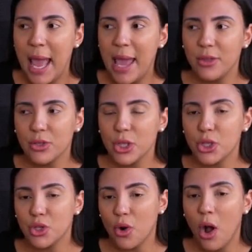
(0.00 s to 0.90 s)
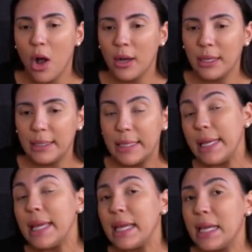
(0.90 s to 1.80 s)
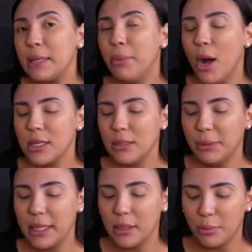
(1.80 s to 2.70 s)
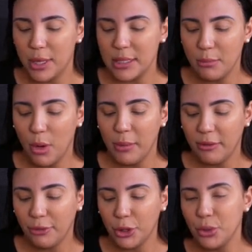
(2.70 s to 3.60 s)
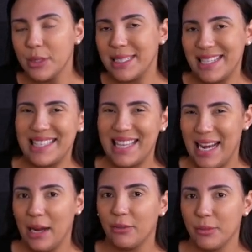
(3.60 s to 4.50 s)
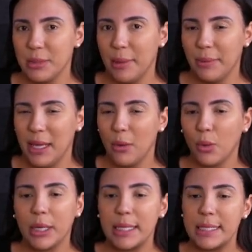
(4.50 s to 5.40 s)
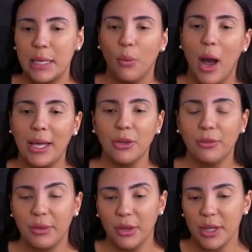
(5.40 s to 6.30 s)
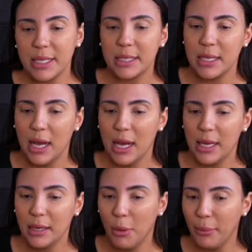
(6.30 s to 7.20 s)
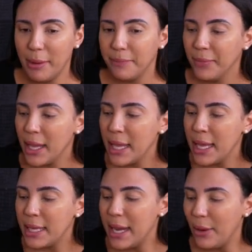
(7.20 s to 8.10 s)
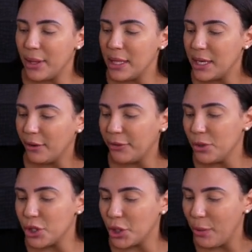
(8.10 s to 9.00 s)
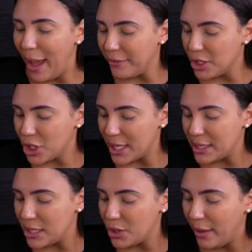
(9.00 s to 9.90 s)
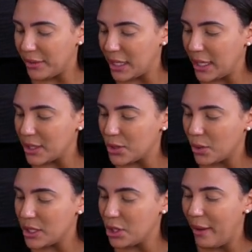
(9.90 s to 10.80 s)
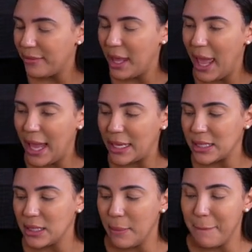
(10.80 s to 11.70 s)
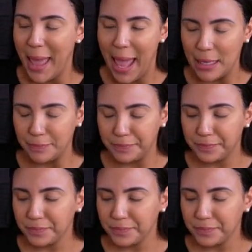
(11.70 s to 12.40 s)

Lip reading: And there's a strong need possibly in the present moment for you to disconnect from something. And we're going to see why you feel this in a moment. Now, in the near future, you have the Justice, you have the King of Swords, and you have the Hanged Man.